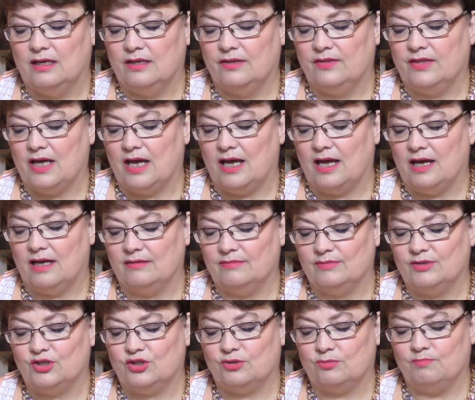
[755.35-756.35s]
The
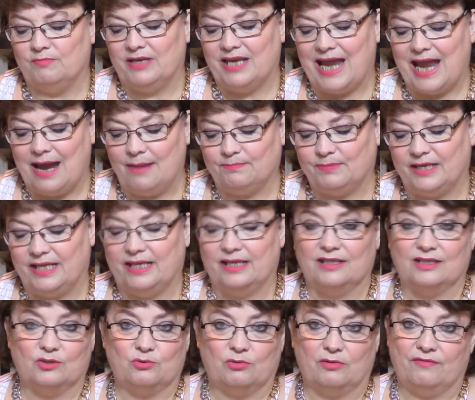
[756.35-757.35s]

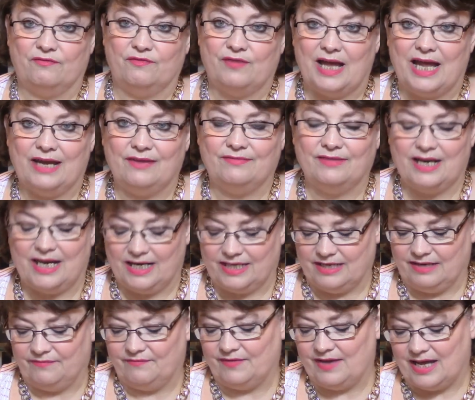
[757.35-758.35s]
napkins were
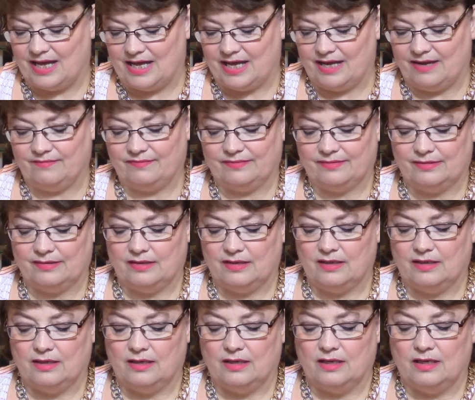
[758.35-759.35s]
$5.95.
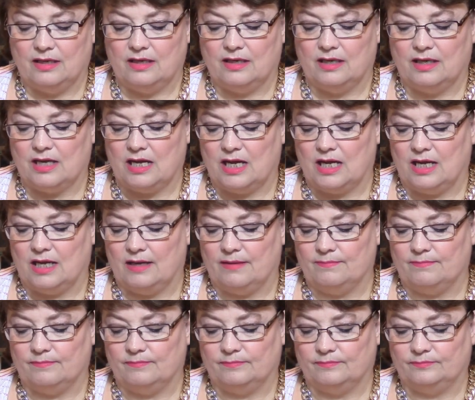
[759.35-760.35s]

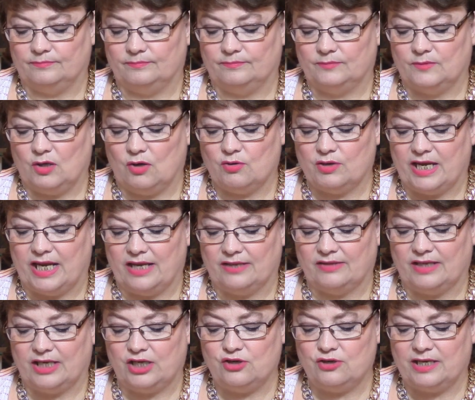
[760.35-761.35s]
Um, okay, and
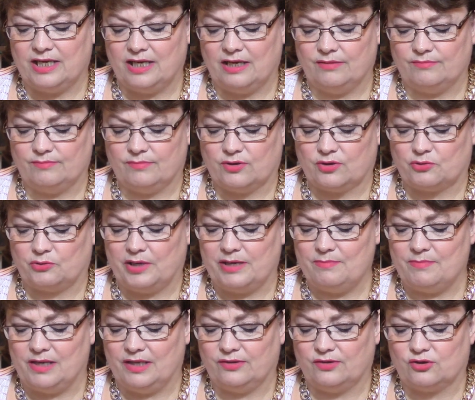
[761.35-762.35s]
then you get a
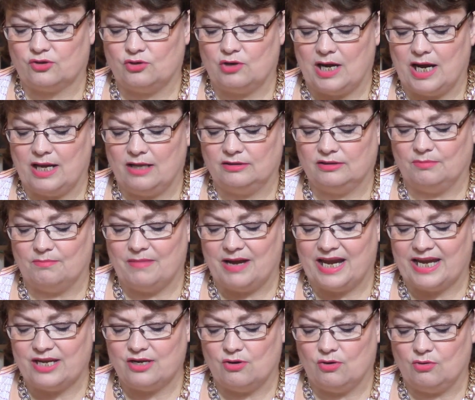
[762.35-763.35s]
three-month trial to
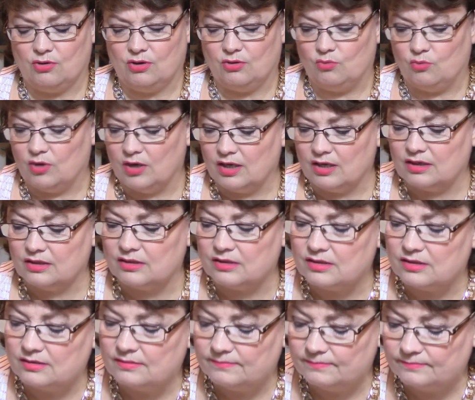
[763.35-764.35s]
My Yoga Works,